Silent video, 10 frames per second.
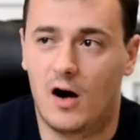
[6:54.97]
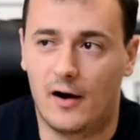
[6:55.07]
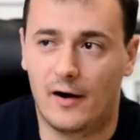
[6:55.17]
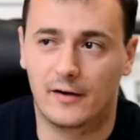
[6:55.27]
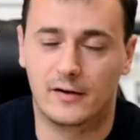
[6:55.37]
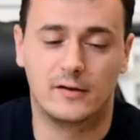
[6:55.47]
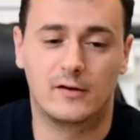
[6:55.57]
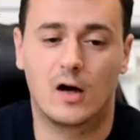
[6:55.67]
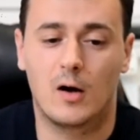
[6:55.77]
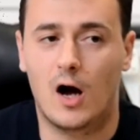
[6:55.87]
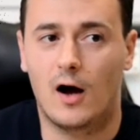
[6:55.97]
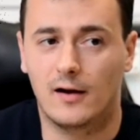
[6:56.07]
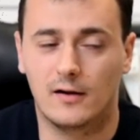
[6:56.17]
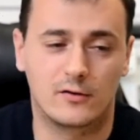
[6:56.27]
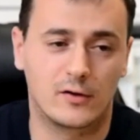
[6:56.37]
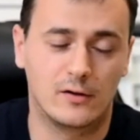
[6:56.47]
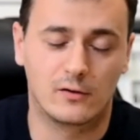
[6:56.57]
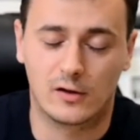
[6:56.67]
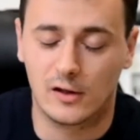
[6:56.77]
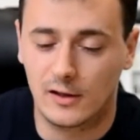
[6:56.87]
higher in highly trained
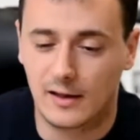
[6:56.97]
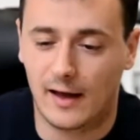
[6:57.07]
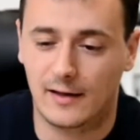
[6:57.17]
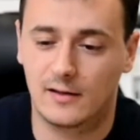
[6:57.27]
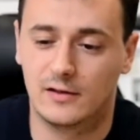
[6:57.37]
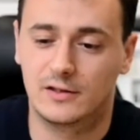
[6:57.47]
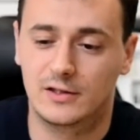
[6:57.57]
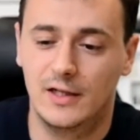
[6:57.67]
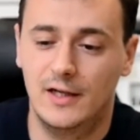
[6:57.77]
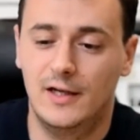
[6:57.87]
or elite athletes.